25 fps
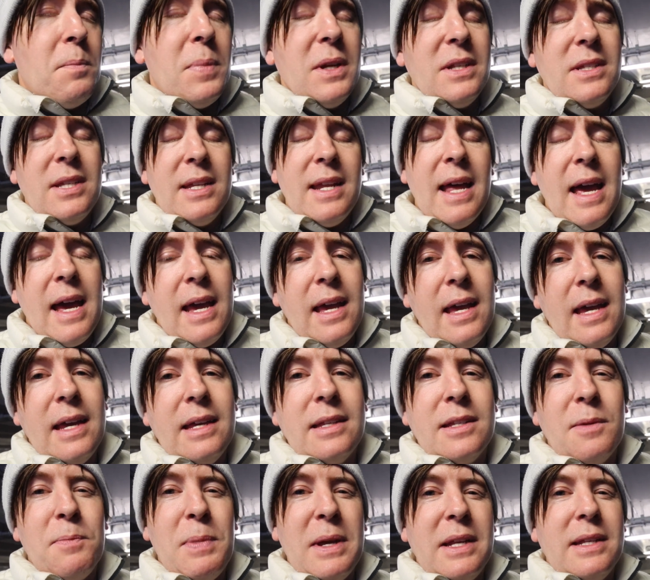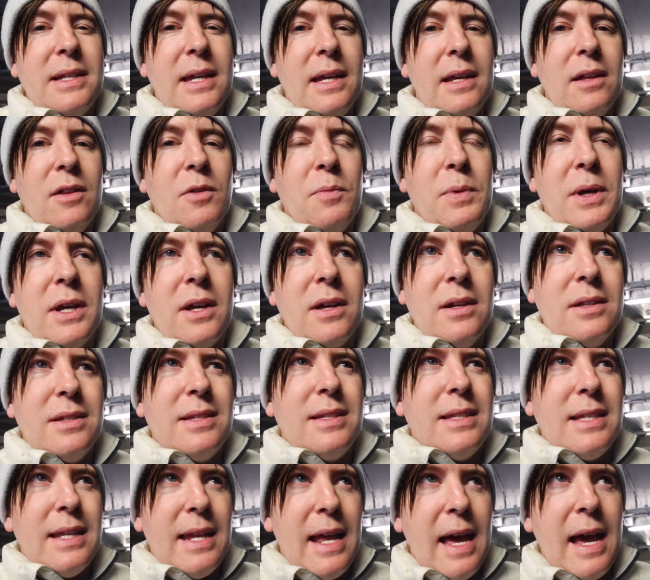But today is a big deal
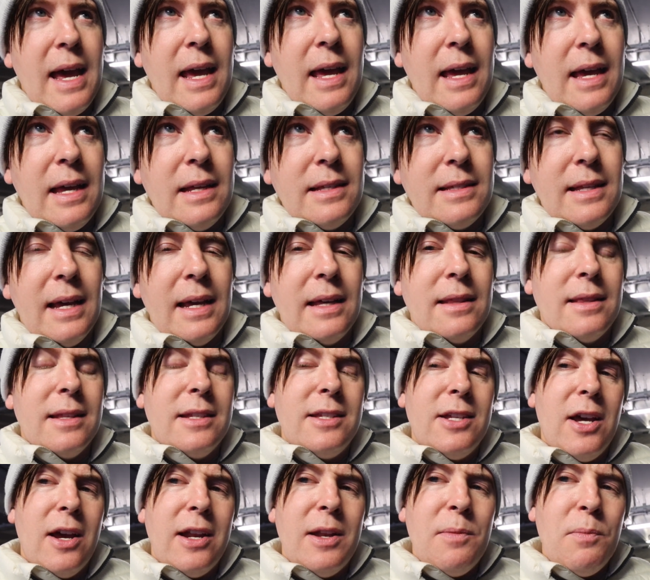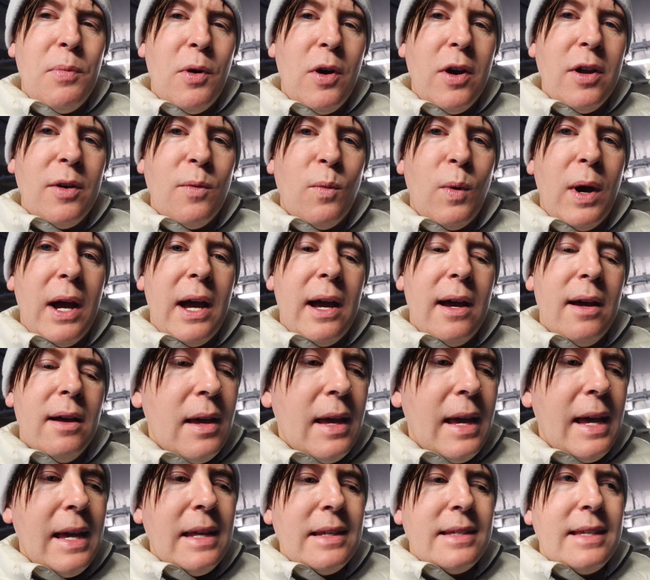because today is like the turning point where
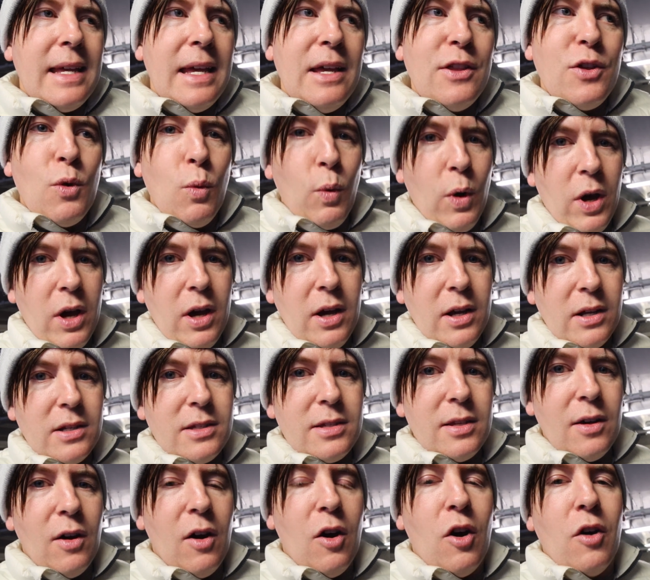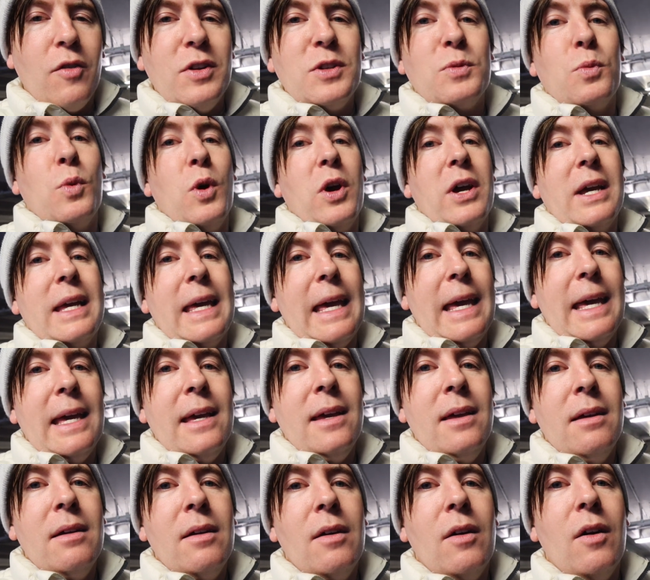it's either worked or is
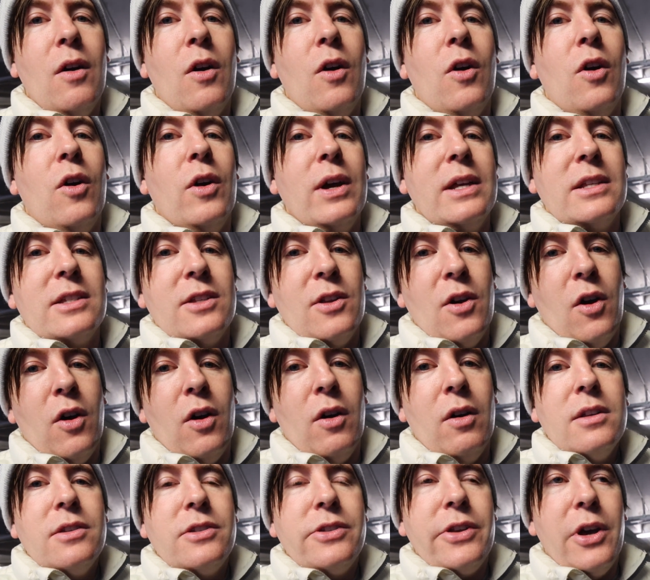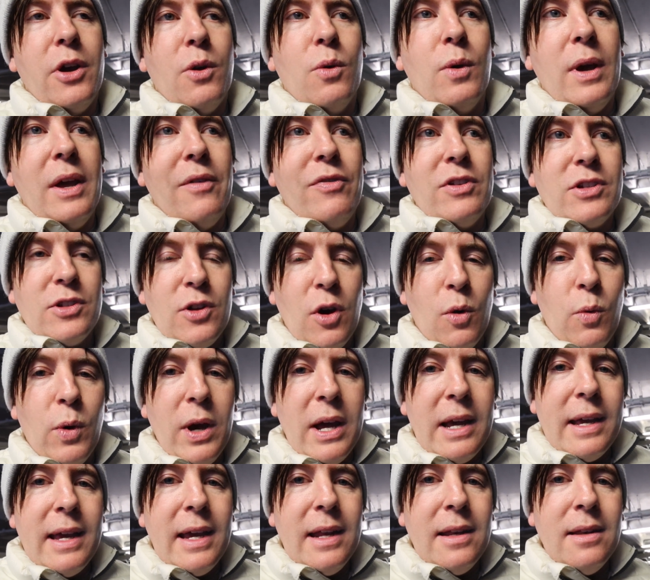working or it's not. So if it's not
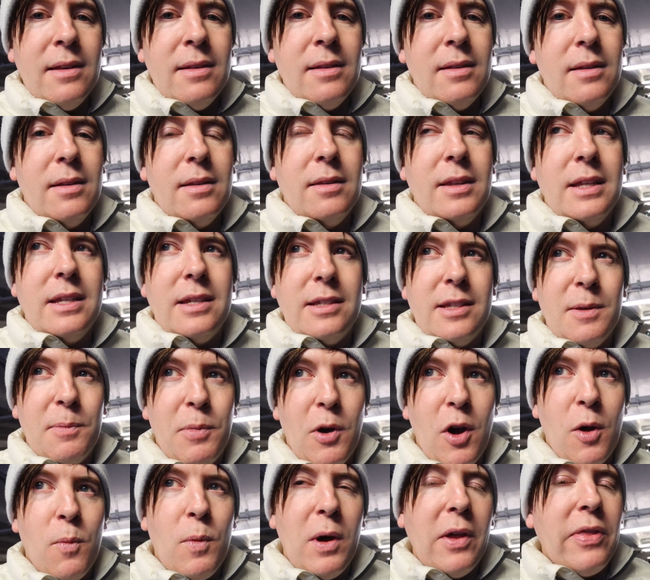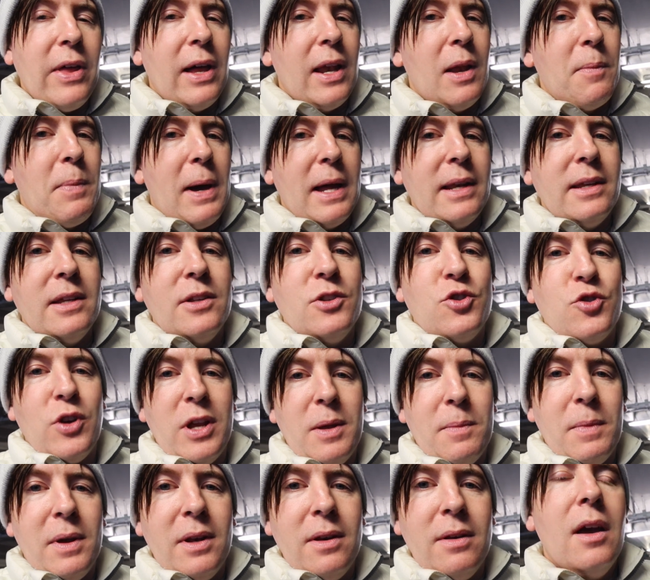working, this is the point where they'll abandon
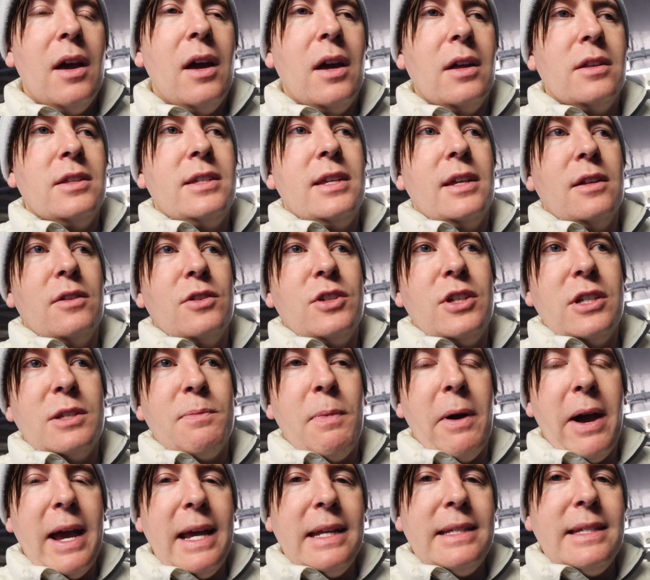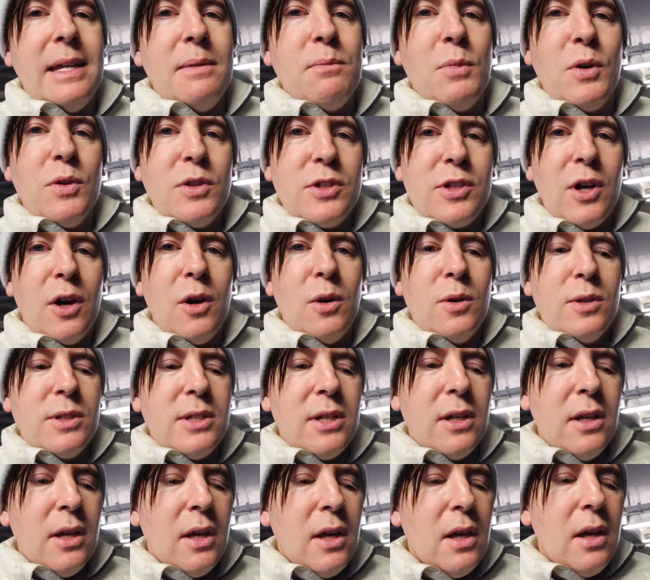treatment until she's about 18 months
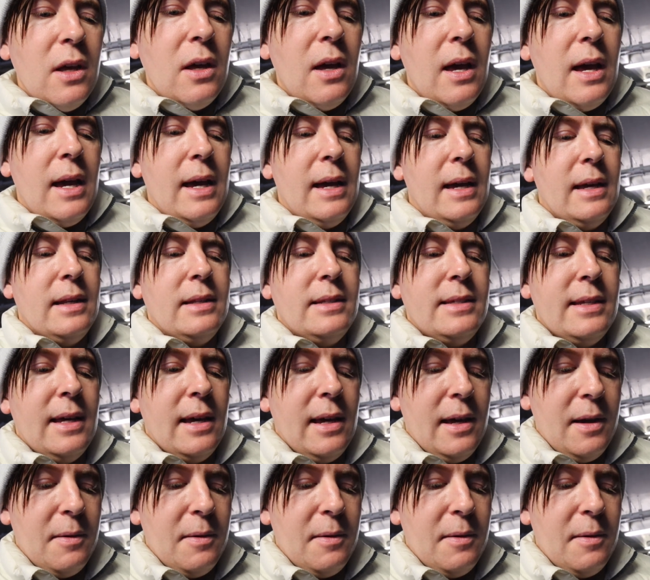old. And